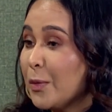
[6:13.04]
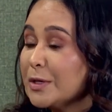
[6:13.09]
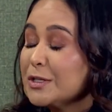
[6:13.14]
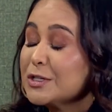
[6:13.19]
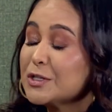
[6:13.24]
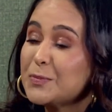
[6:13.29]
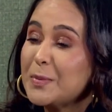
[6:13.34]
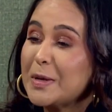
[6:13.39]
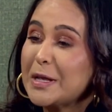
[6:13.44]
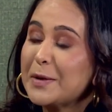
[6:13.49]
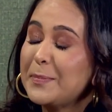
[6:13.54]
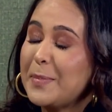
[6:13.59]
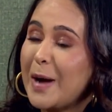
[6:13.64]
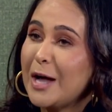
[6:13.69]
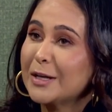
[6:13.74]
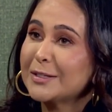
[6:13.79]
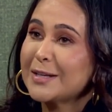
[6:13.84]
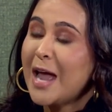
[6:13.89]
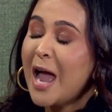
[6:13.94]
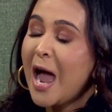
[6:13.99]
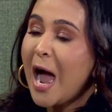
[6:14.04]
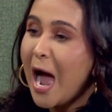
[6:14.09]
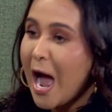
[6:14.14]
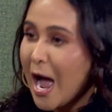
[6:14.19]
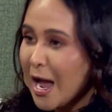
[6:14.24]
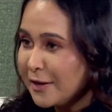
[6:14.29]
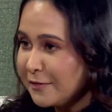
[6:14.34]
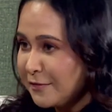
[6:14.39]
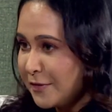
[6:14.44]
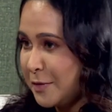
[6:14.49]
yes. and I want to speak about
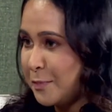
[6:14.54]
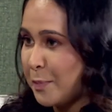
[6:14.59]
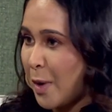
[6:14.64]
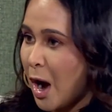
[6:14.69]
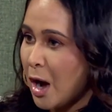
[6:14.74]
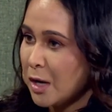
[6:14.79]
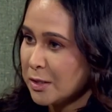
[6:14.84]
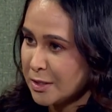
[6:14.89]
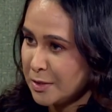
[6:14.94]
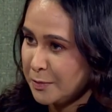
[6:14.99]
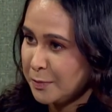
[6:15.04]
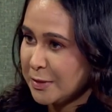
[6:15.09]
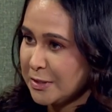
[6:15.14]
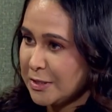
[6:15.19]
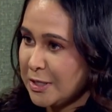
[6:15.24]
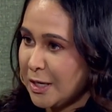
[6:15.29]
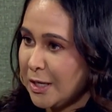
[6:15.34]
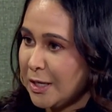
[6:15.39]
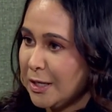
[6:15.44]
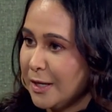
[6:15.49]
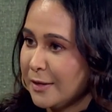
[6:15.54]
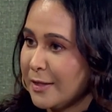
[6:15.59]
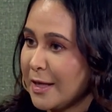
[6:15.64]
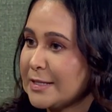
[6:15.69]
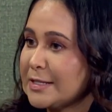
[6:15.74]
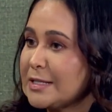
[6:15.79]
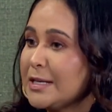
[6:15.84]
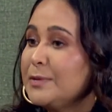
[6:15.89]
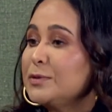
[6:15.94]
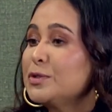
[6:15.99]
I V bars in particular
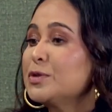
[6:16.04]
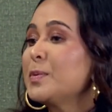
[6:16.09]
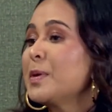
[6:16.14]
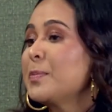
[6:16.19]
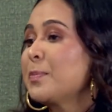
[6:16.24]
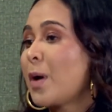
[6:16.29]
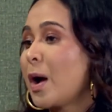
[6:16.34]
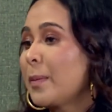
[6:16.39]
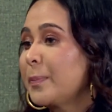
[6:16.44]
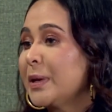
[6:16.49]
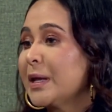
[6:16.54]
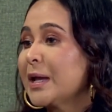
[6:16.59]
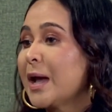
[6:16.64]
that seem to Good be one,